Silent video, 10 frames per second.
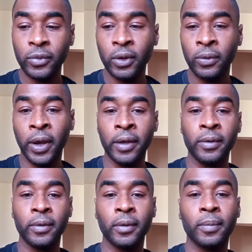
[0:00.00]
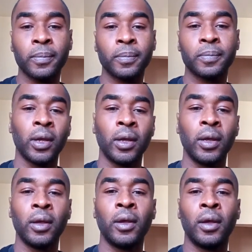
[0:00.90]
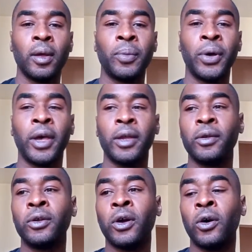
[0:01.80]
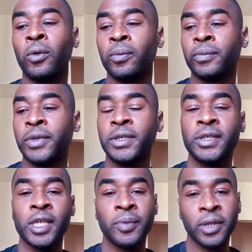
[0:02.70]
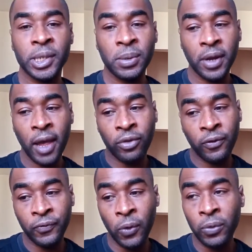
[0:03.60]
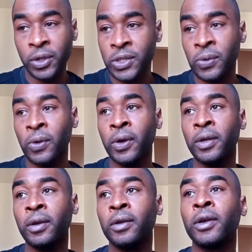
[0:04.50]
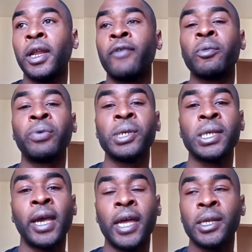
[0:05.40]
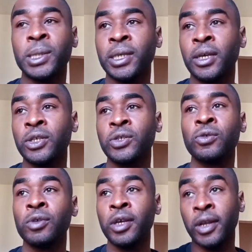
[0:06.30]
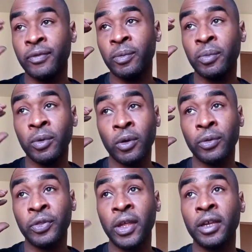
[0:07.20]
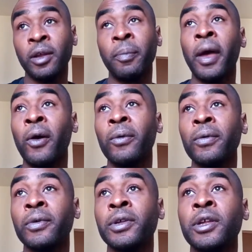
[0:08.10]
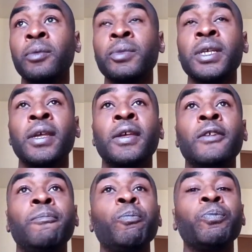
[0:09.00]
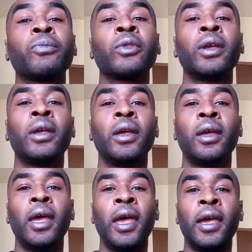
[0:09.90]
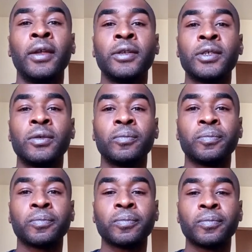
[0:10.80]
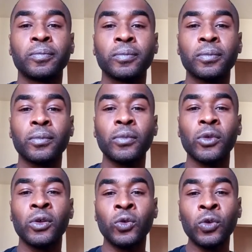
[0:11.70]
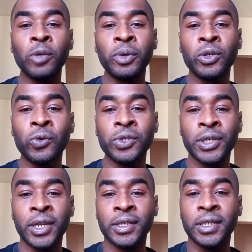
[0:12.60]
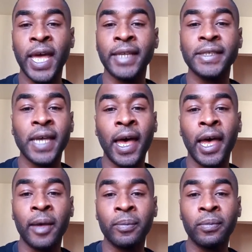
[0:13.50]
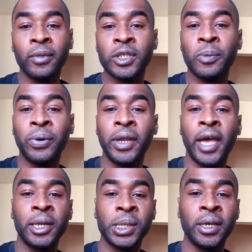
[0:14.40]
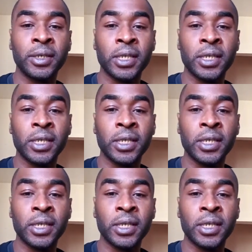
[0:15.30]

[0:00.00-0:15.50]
right? But, you know, this is something that you're going to have to focus on. You're going to have to put your energy into. You're going to have to, you know, thinking about, you know what I'm saying? And you could be using this that time to put energy into